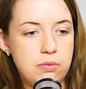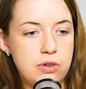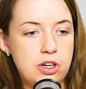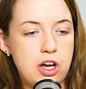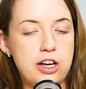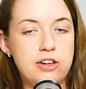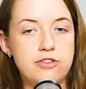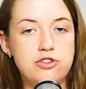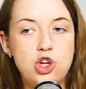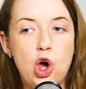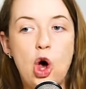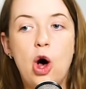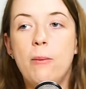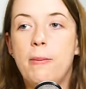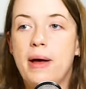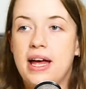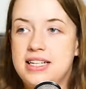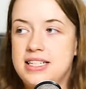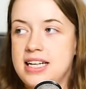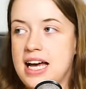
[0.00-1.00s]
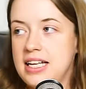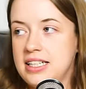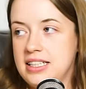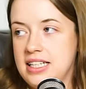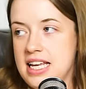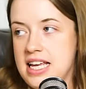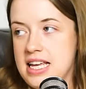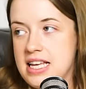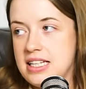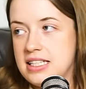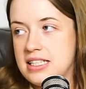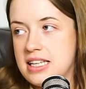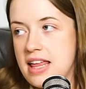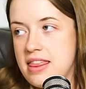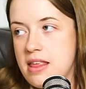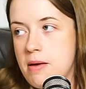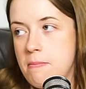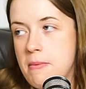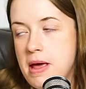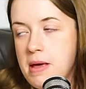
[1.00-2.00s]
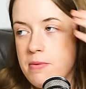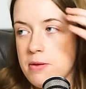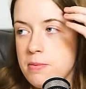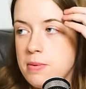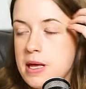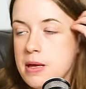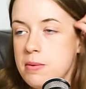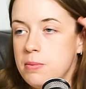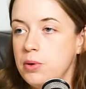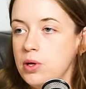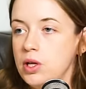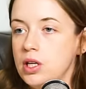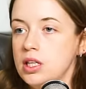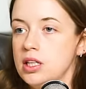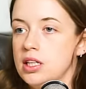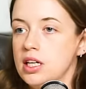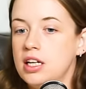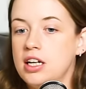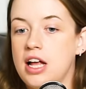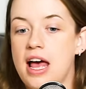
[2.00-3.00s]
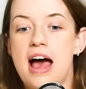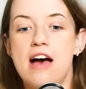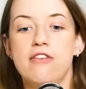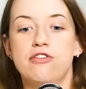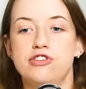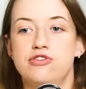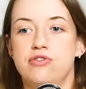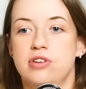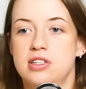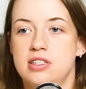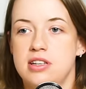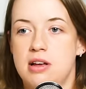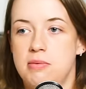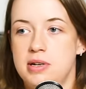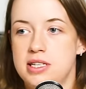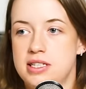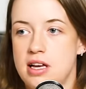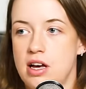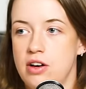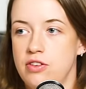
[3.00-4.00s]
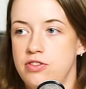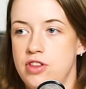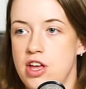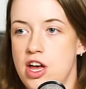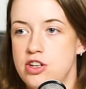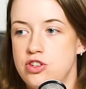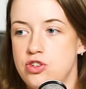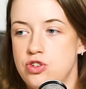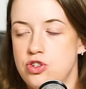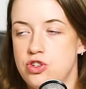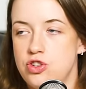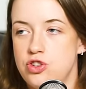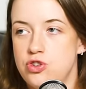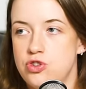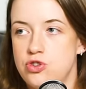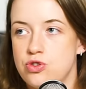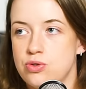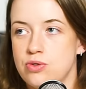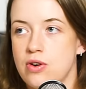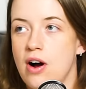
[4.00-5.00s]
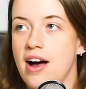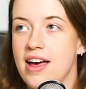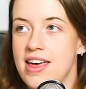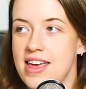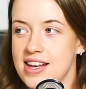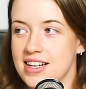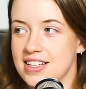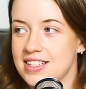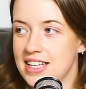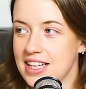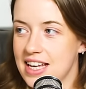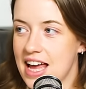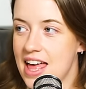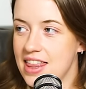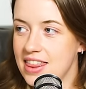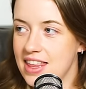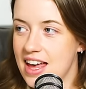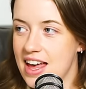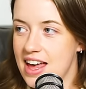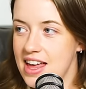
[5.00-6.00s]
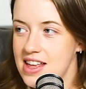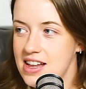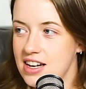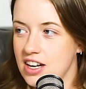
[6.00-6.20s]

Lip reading: kind of top end athletes and then maybe people like average runners like myself that are trying to get there.